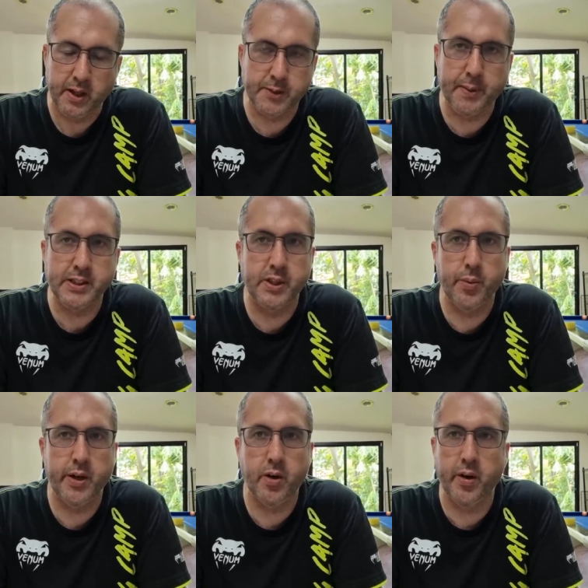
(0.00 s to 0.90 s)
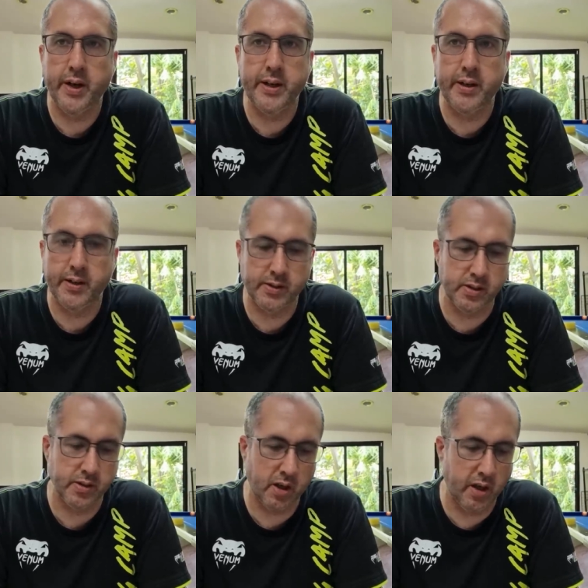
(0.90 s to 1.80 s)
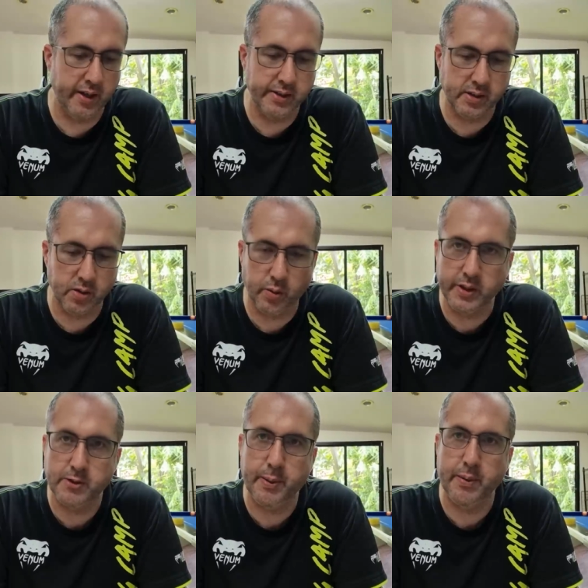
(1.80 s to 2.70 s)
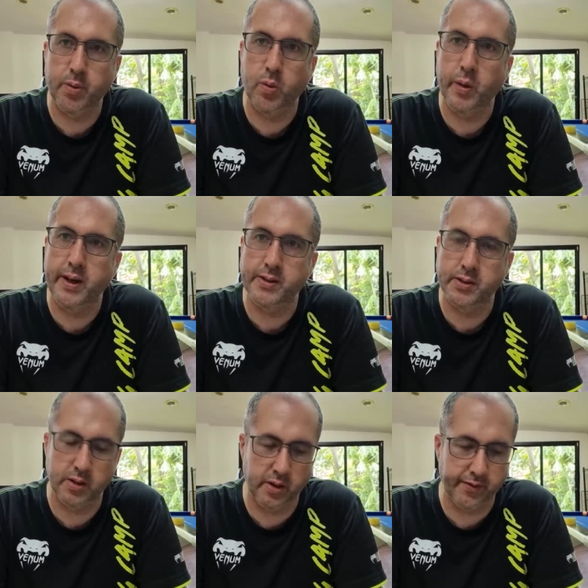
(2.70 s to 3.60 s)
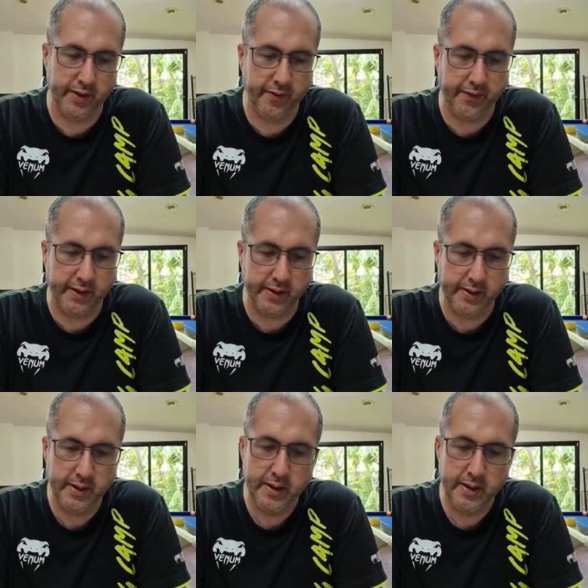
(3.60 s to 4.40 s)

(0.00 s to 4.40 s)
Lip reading: especially when you got Indians and Thais and all these people willing to do it for nothing.